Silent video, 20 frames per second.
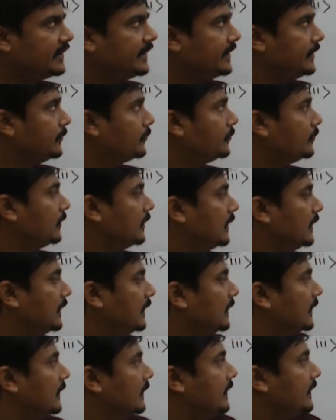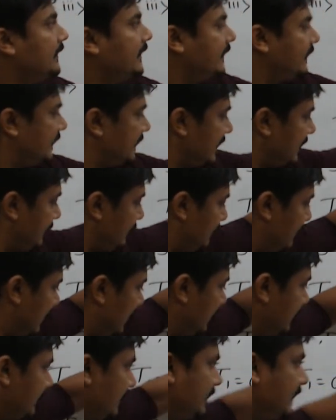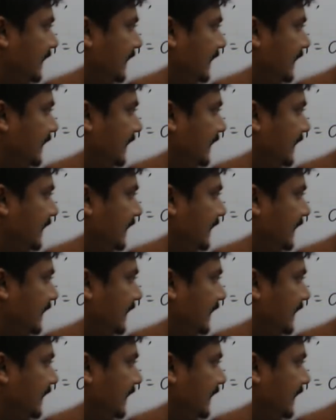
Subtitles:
T2. Next I want